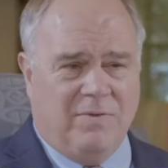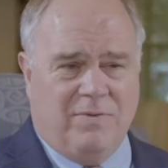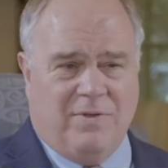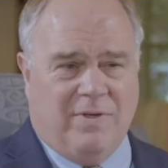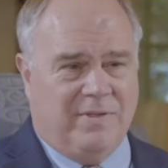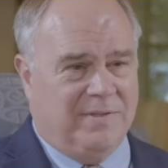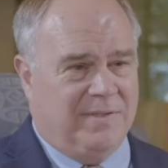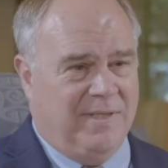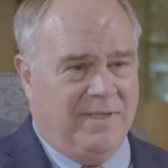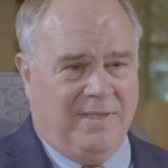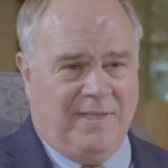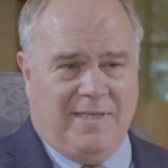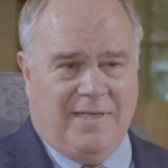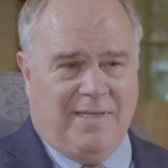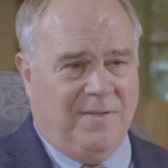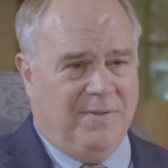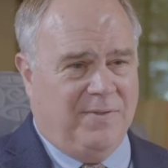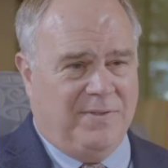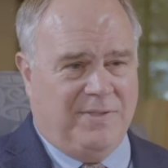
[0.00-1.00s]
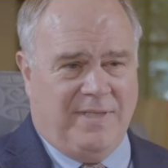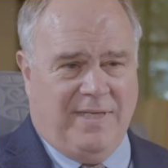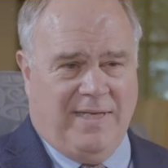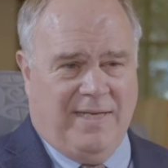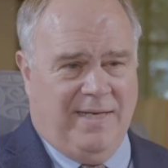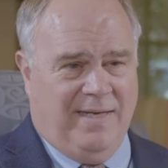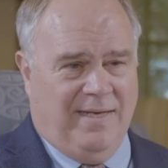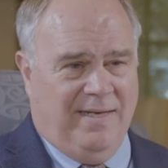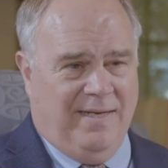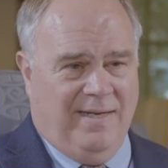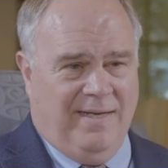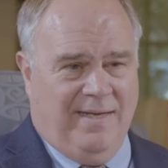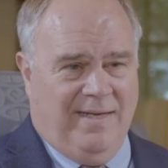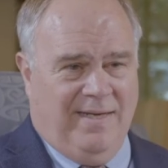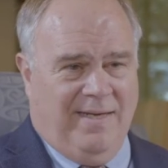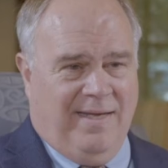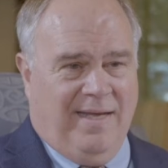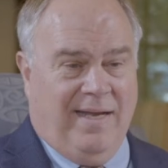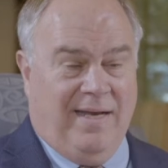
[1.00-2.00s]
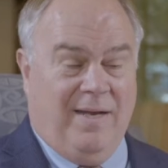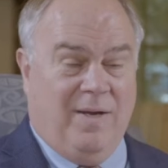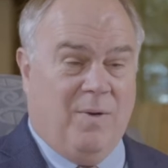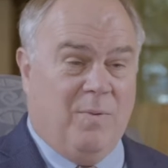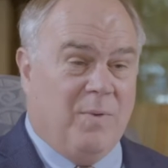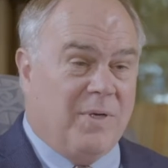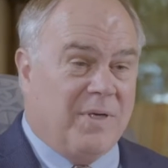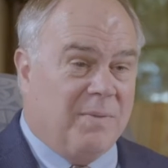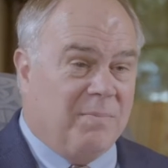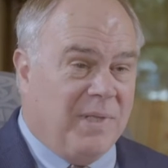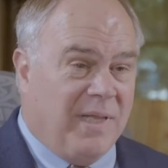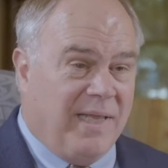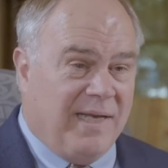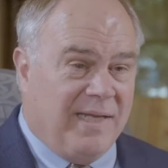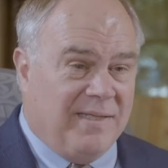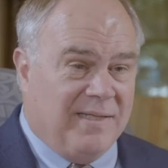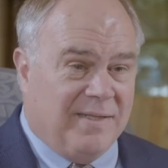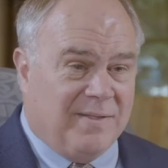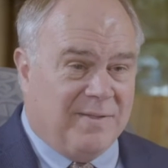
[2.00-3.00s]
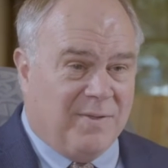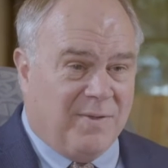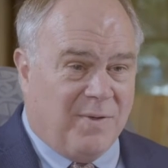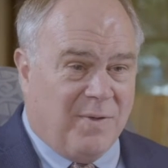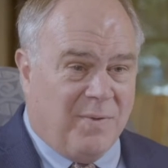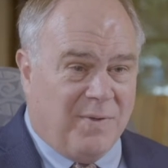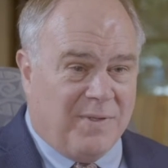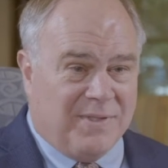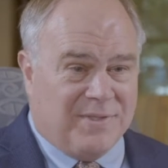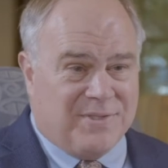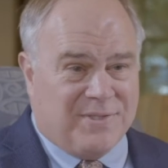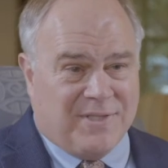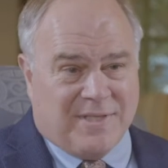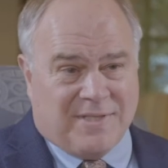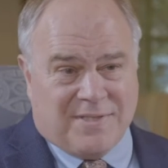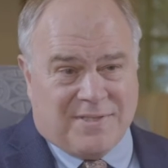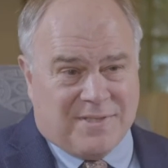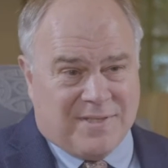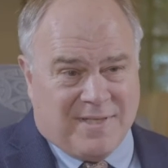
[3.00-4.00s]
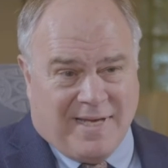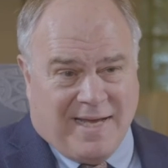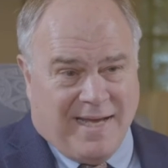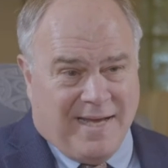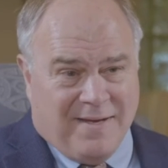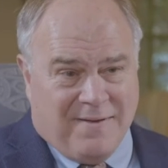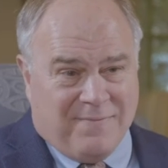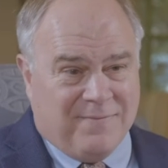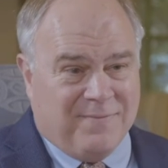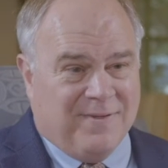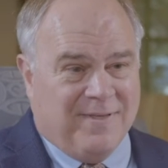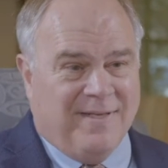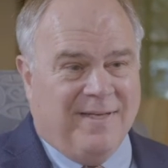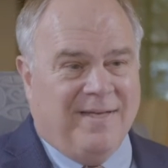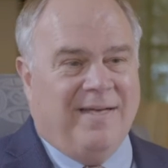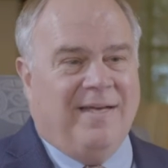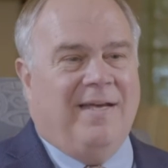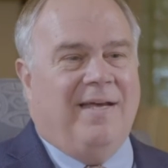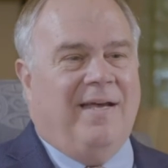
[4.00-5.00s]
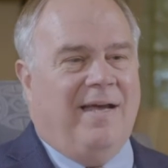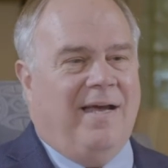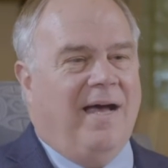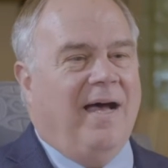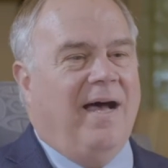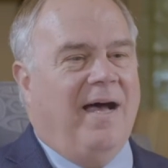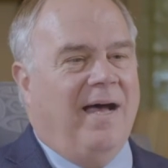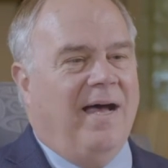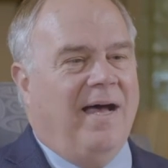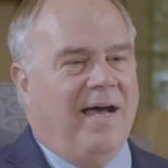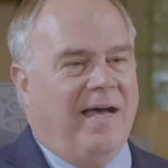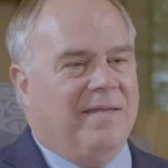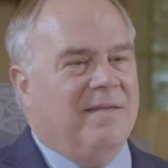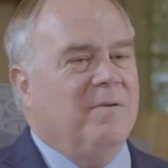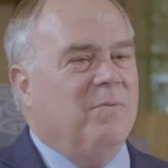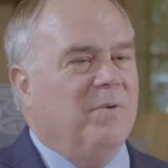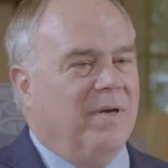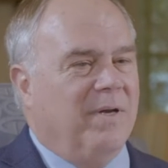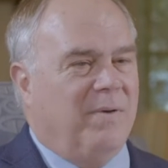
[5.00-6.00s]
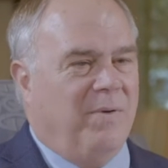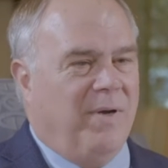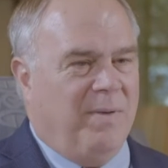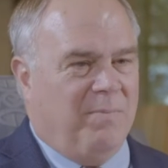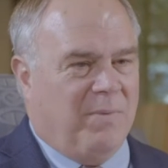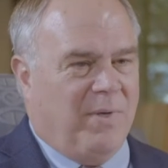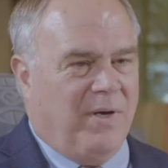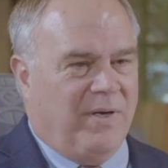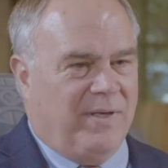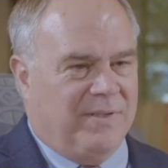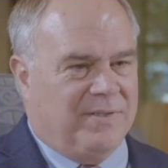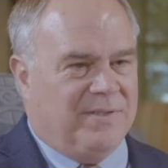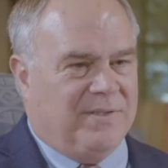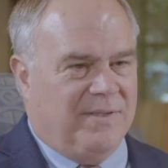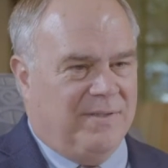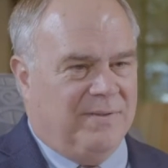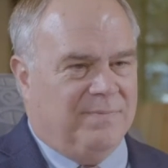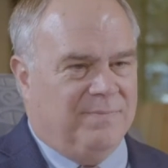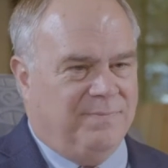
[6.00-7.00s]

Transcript: thought they'd get under 10. And here we're complaining that they're going to 6.5. I think we're in a great market still.